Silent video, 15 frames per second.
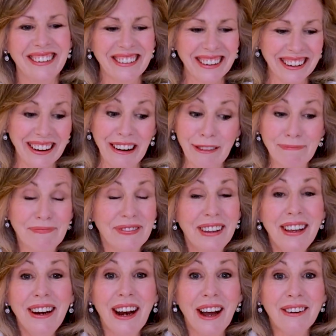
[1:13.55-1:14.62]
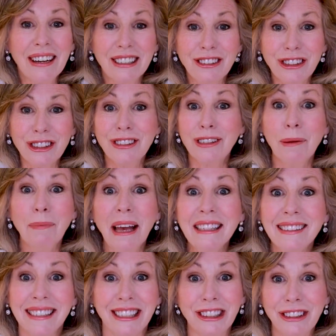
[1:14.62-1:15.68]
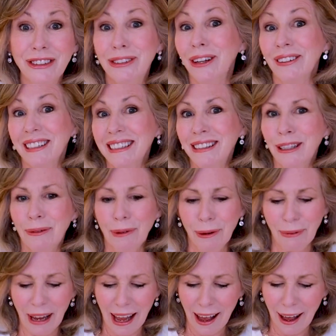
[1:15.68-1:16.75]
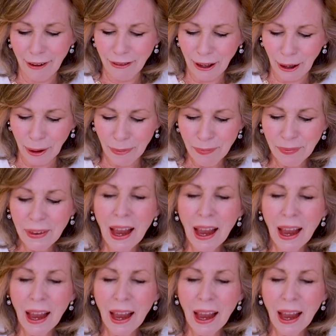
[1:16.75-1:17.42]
Or, you know, it's just a message. So let's see what we have here.